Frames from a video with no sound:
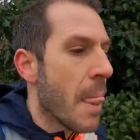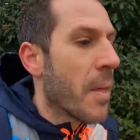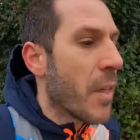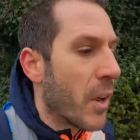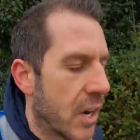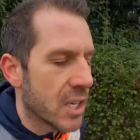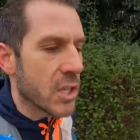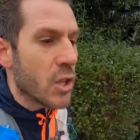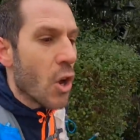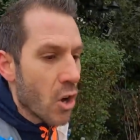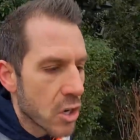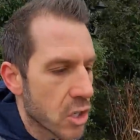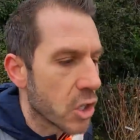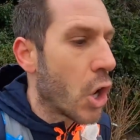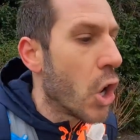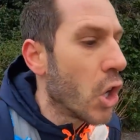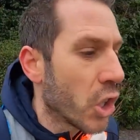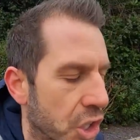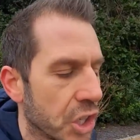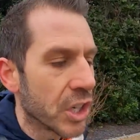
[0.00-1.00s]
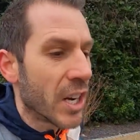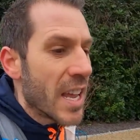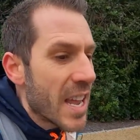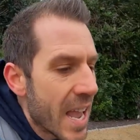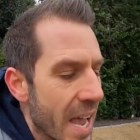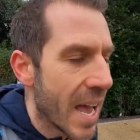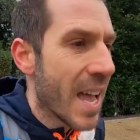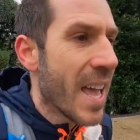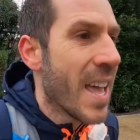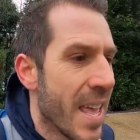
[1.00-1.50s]
that it's not as cushiony.
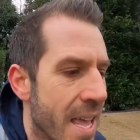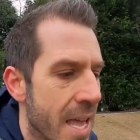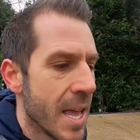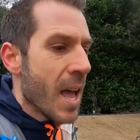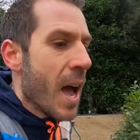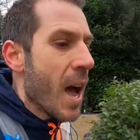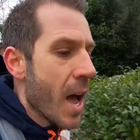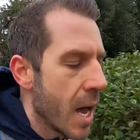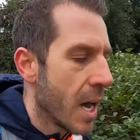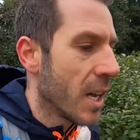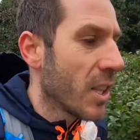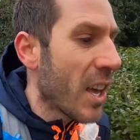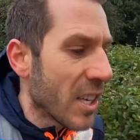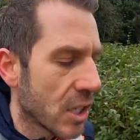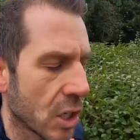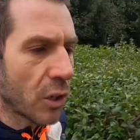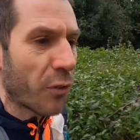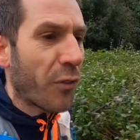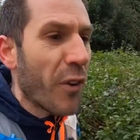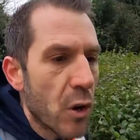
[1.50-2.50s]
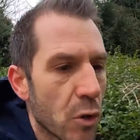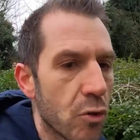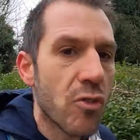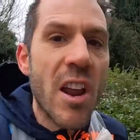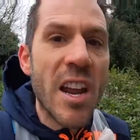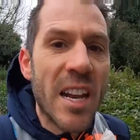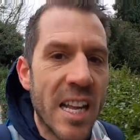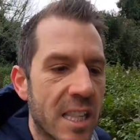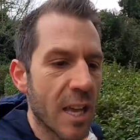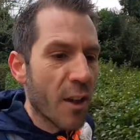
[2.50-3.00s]
They just feel
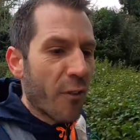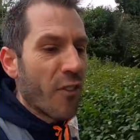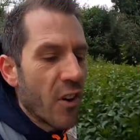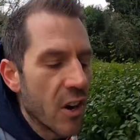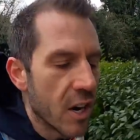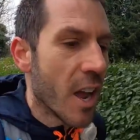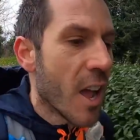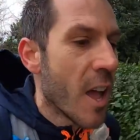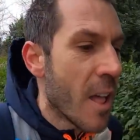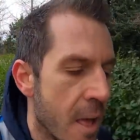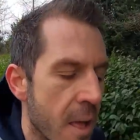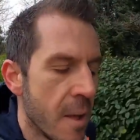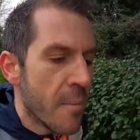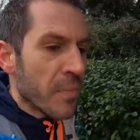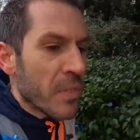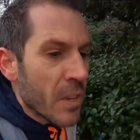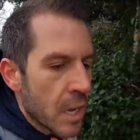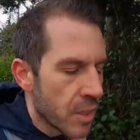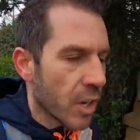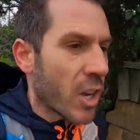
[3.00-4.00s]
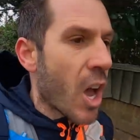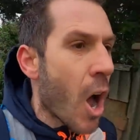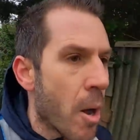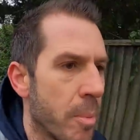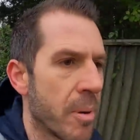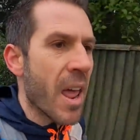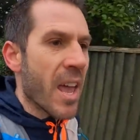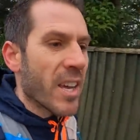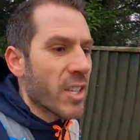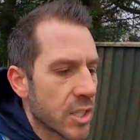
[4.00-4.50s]
really different. The
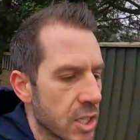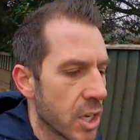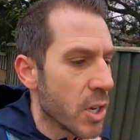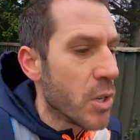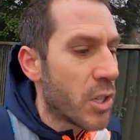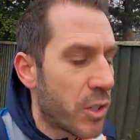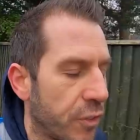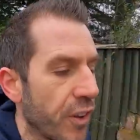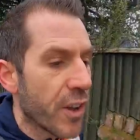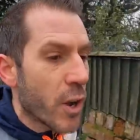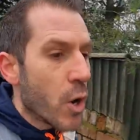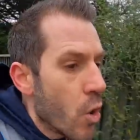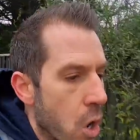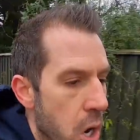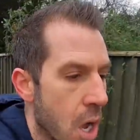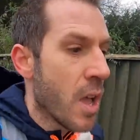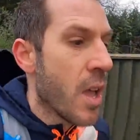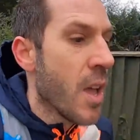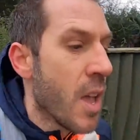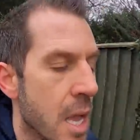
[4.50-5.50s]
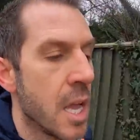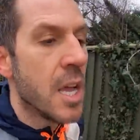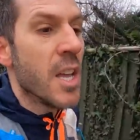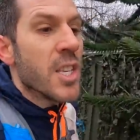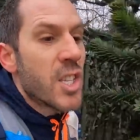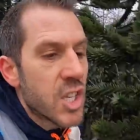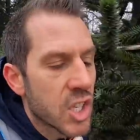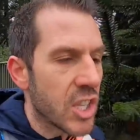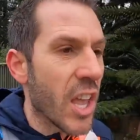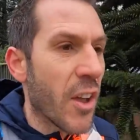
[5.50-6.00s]
Carbon X2s feel
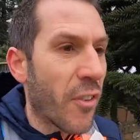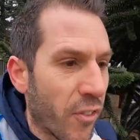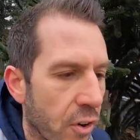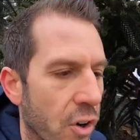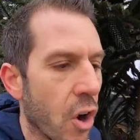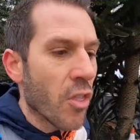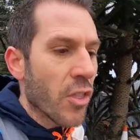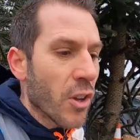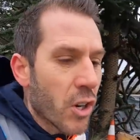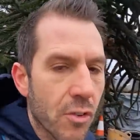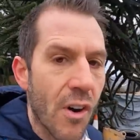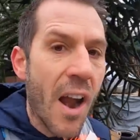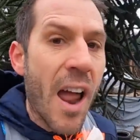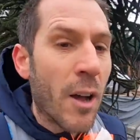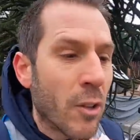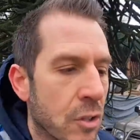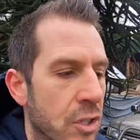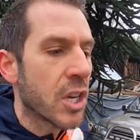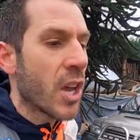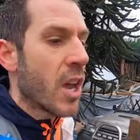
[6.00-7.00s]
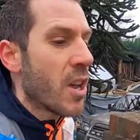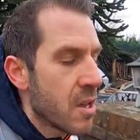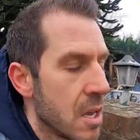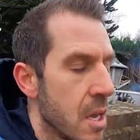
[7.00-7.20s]
stiffer on the ground,